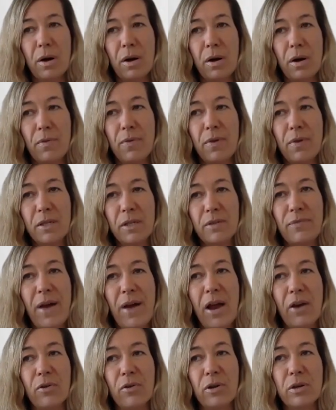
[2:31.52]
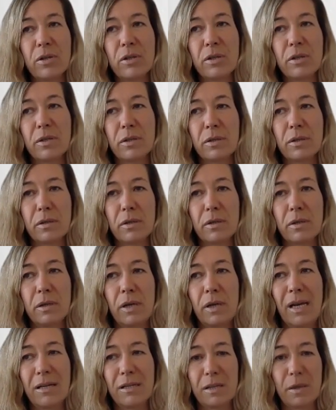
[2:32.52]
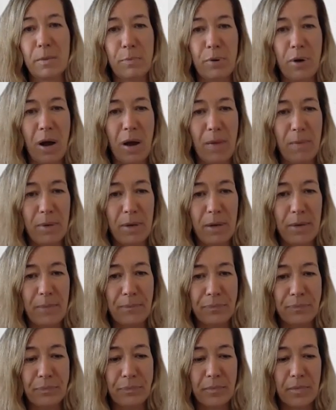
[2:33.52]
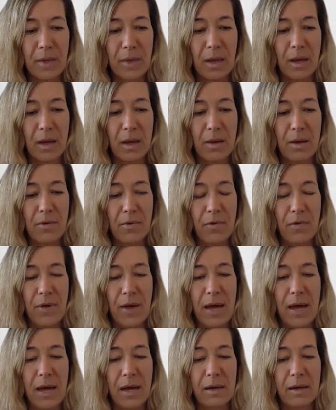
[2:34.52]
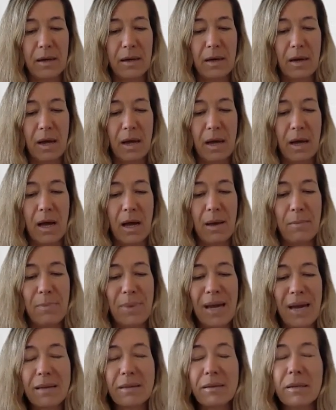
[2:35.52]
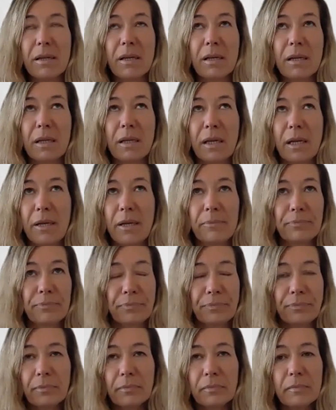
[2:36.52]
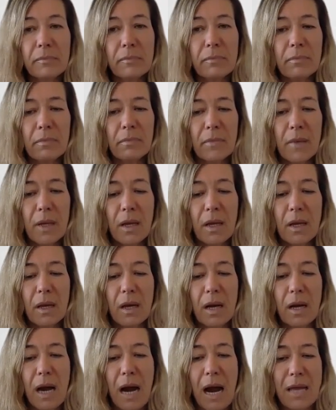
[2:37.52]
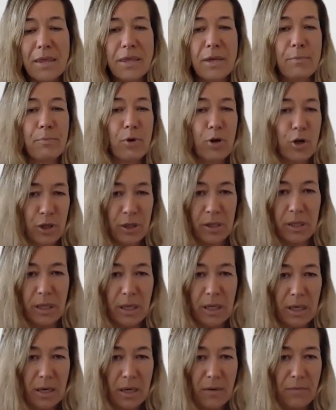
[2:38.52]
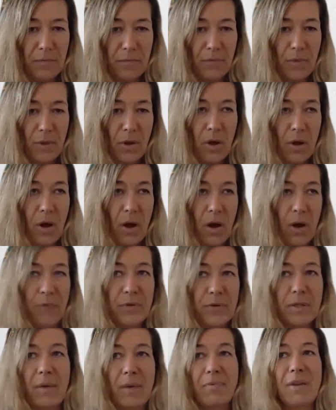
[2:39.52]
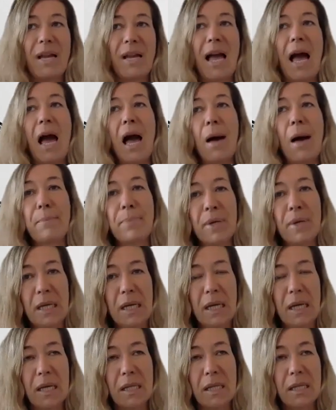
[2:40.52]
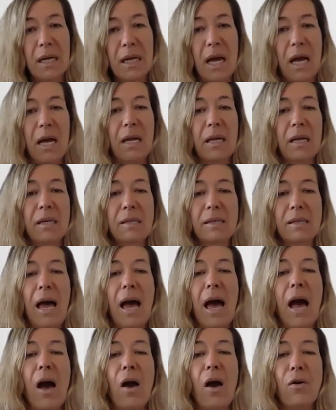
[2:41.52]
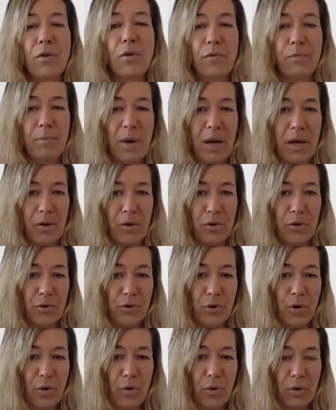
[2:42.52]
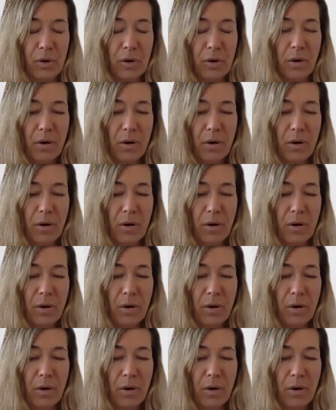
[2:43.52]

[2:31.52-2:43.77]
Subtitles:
this virus is the problem, then I'm basically at the mercy of something happening that is out of my control.